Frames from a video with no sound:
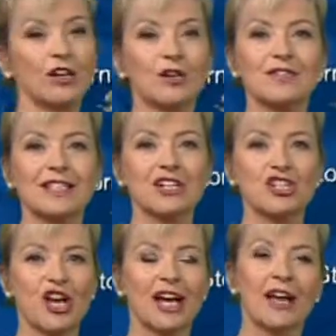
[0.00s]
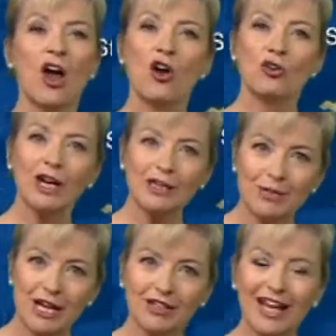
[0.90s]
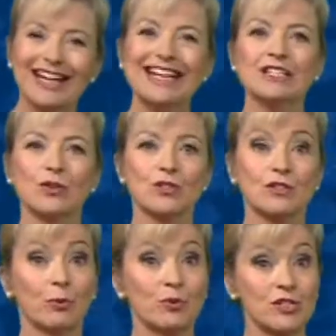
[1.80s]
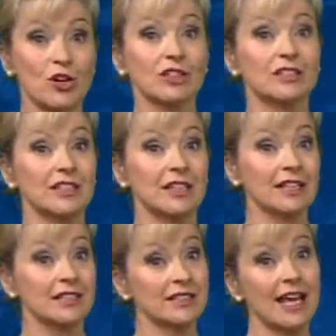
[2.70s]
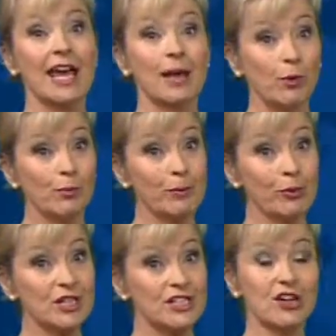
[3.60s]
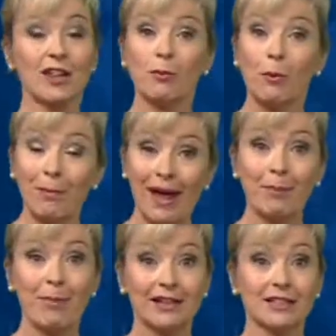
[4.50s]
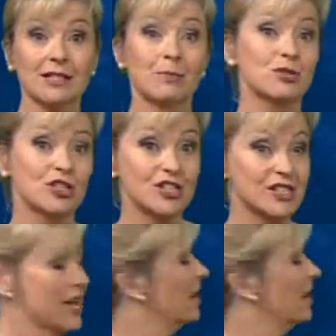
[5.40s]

at a lot of sunshine right the way down that east coast of both Scotland and England. It will be breezier, that will peg back the temperatures.